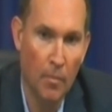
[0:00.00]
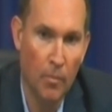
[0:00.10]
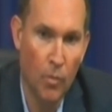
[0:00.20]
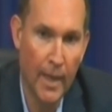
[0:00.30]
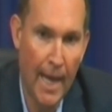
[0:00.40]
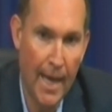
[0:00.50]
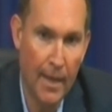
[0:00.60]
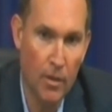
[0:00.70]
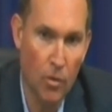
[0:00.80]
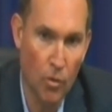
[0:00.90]
We
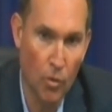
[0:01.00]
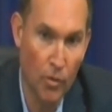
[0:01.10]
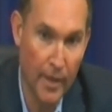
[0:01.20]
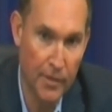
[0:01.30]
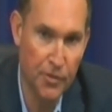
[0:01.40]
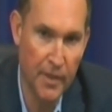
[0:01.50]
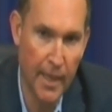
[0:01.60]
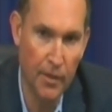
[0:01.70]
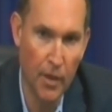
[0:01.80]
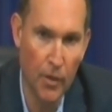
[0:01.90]
had heard
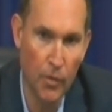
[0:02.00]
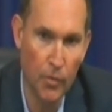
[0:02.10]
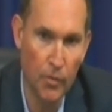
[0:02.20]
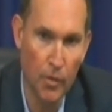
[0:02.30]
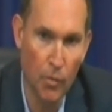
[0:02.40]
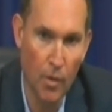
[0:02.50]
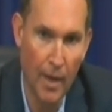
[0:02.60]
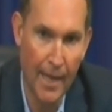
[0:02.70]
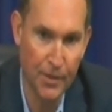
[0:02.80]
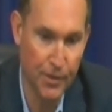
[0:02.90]
yesterday, though, there
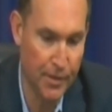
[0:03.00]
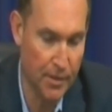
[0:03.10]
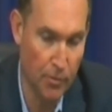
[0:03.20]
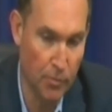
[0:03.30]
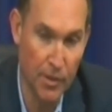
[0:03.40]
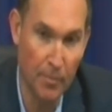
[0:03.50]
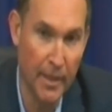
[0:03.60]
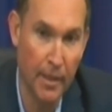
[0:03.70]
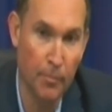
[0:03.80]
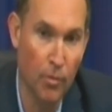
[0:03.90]
was
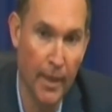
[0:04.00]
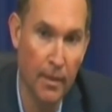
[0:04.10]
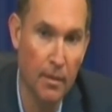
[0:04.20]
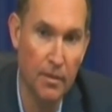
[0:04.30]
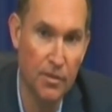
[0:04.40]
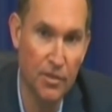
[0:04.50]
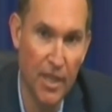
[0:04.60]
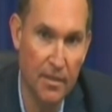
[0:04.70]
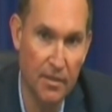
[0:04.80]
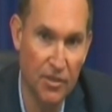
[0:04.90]
something in print
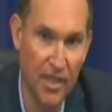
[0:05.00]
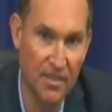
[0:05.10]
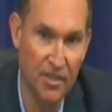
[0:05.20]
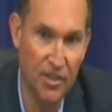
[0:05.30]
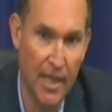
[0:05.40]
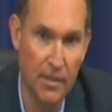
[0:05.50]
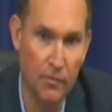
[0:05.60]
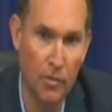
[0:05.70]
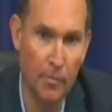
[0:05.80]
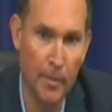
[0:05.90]
suggested
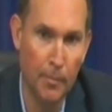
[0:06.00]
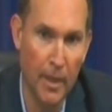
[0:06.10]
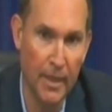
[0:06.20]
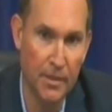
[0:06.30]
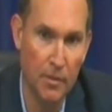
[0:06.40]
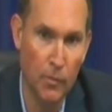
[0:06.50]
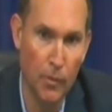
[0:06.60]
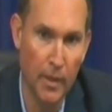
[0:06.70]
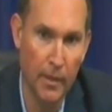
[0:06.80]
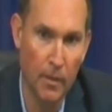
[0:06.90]
Jacksonville could be a place, and we
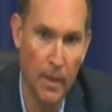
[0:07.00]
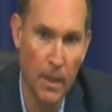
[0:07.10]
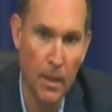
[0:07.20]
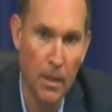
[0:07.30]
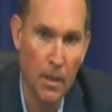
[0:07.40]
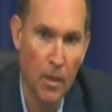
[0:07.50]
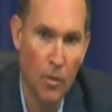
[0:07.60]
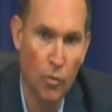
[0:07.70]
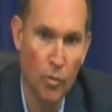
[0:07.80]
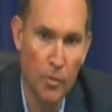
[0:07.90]
were hearing
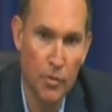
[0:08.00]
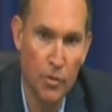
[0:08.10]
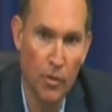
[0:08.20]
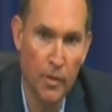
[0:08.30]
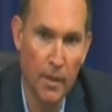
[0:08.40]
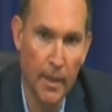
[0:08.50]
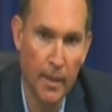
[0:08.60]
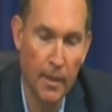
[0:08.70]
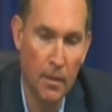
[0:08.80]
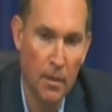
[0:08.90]
rumors
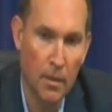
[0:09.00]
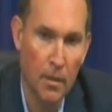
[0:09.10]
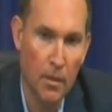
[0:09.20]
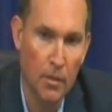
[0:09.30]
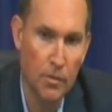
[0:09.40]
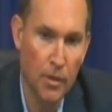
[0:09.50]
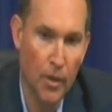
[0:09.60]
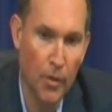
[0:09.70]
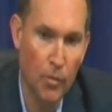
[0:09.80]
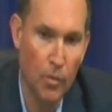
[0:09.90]
circulating.
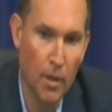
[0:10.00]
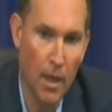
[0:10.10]
So